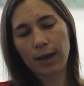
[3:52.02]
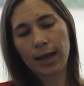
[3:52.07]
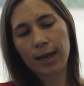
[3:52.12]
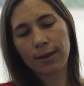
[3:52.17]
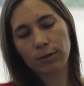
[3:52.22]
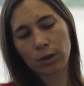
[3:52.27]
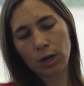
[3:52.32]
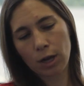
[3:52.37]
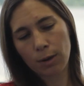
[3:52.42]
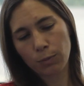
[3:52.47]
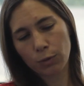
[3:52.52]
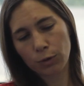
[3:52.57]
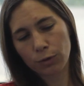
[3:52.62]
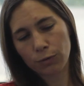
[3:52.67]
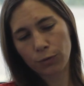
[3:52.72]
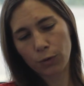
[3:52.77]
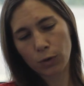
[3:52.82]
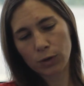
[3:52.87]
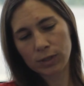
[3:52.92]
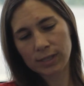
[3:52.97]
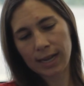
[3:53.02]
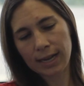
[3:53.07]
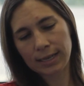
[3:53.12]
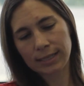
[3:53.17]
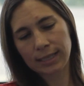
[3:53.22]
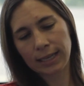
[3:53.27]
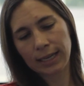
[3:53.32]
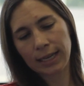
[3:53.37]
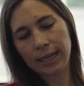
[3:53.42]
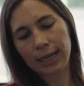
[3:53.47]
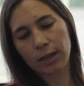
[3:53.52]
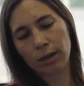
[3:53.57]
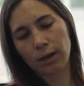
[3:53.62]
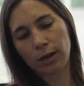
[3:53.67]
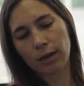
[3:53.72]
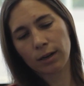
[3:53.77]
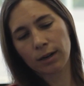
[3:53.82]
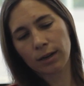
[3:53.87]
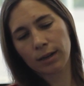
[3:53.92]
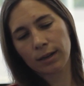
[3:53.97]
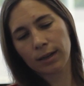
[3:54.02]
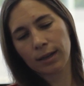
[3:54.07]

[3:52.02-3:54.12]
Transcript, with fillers: I have an upward force acting here